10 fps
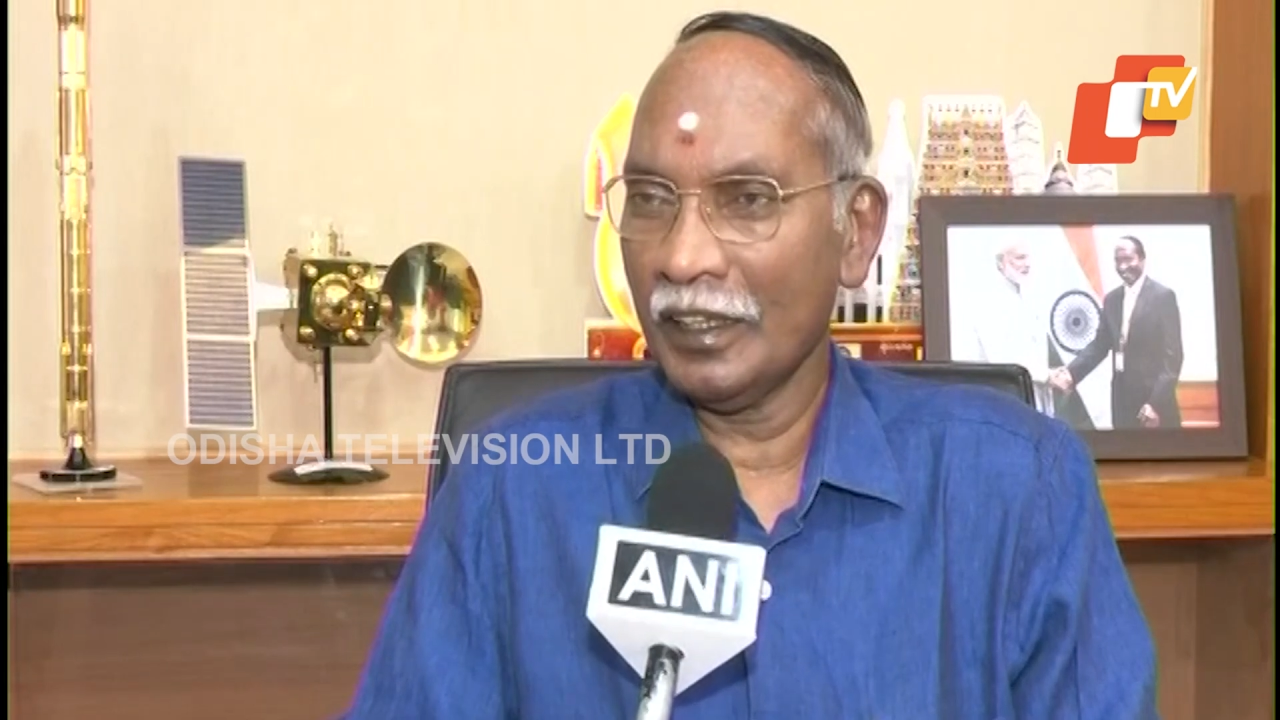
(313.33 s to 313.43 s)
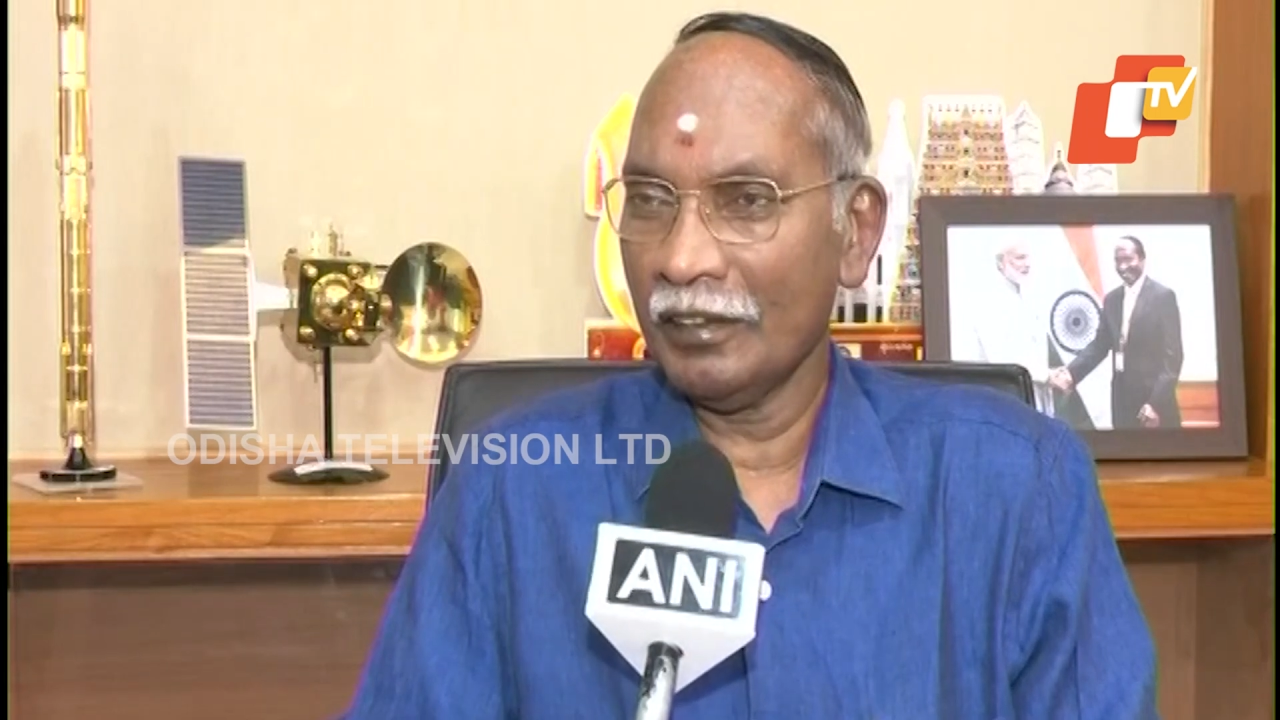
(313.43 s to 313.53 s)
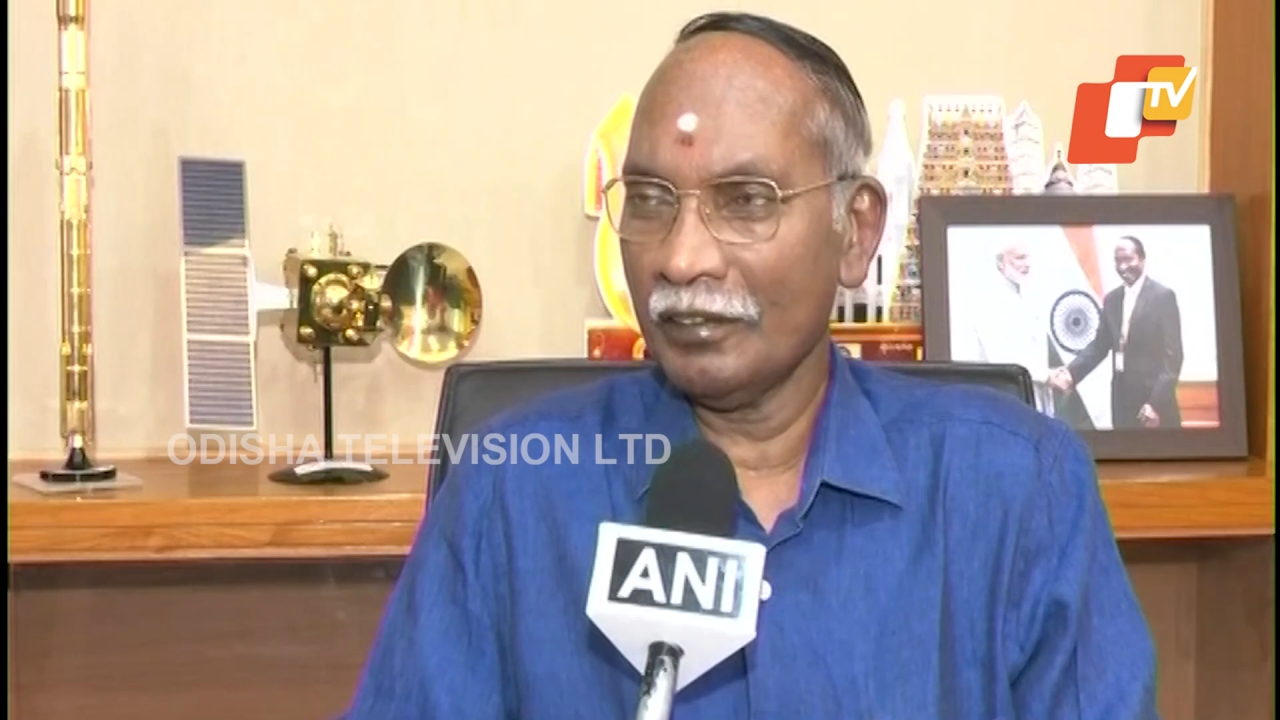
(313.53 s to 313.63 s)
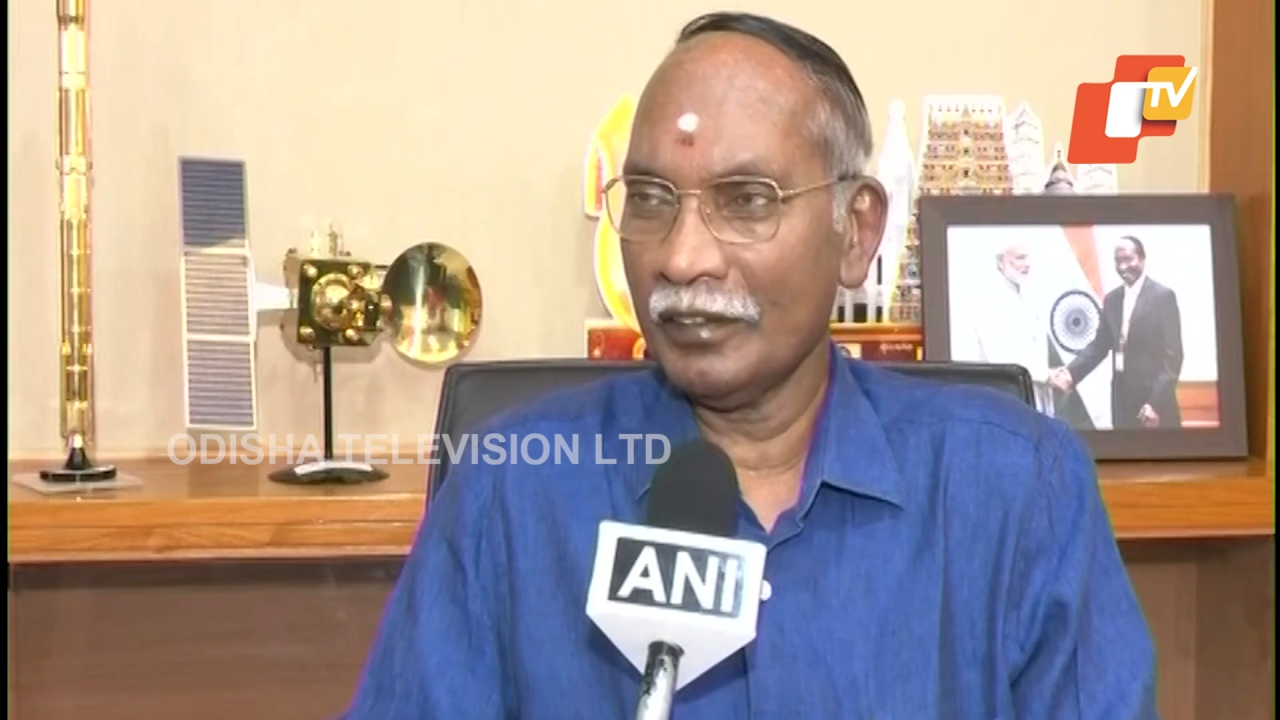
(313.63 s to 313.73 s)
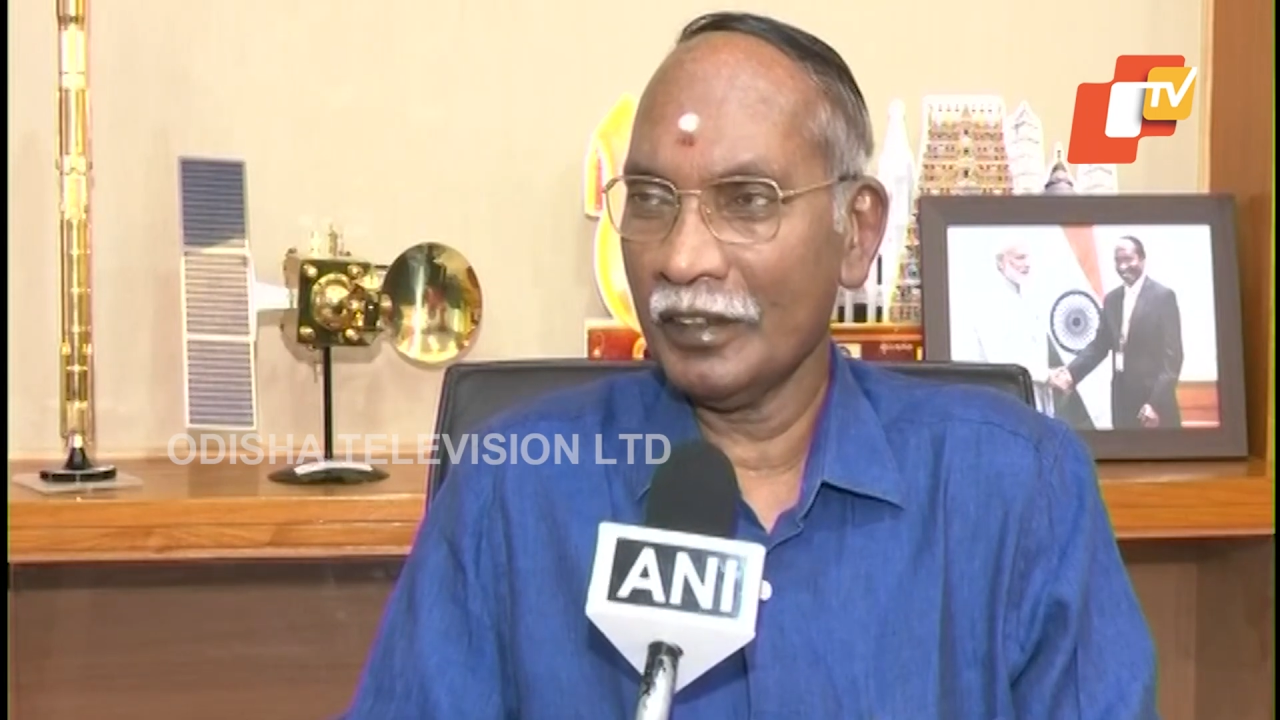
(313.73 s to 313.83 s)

the